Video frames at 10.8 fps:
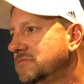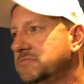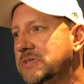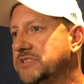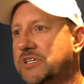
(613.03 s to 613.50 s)

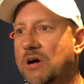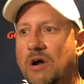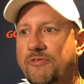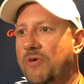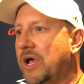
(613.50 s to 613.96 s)
I mean,
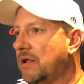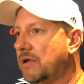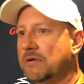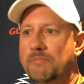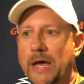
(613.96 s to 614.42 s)
Zakhari Franklin
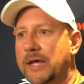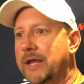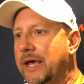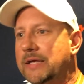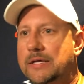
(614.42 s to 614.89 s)
back in
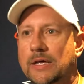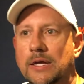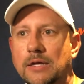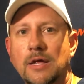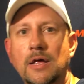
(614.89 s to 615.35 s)

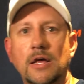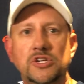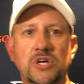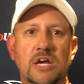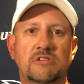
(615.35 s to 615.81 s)
18,
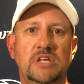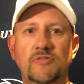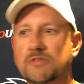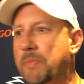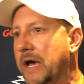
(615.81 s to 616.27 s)
Josh
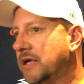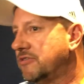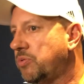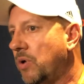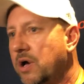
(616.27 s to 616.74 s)
Cephas back in
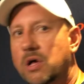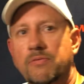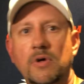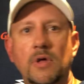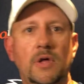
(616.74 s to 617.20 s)
12,
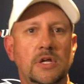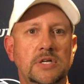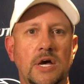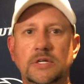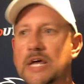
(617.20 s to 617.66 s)

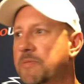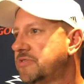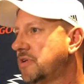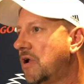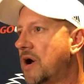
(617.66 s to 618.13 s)
John Thomas
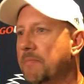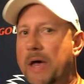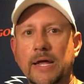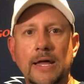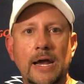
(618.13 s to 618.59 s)
Clark
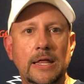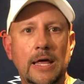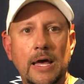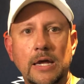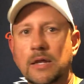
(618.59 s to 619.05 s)
back in
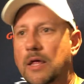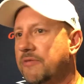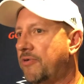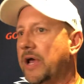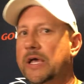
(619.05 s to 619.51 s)
88,
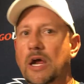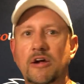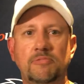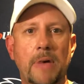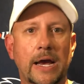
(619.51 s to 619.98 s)
Frank
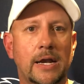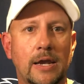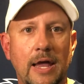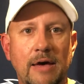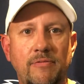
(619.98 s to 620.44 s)
Harris back in
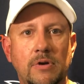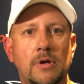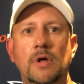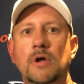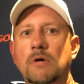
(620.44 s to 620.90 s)
11,
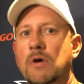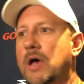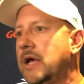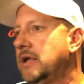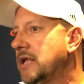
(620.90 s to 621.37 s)

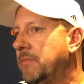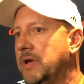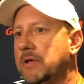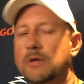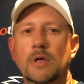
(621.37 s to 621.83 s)
right? I
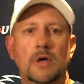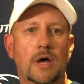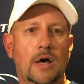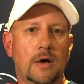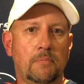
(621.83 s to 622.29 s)
mean,
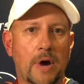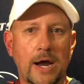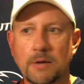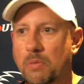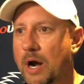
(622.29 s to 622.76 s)
uh,
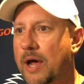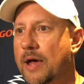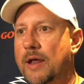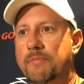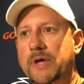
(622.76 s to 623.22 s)
Brandon
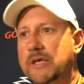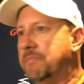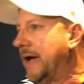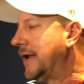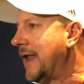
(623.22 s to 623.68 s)
Brown, I think he's
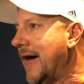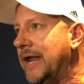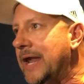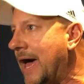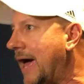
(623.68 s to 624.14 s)
back in
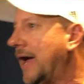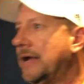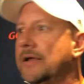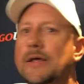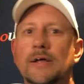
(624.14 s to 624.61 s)
99.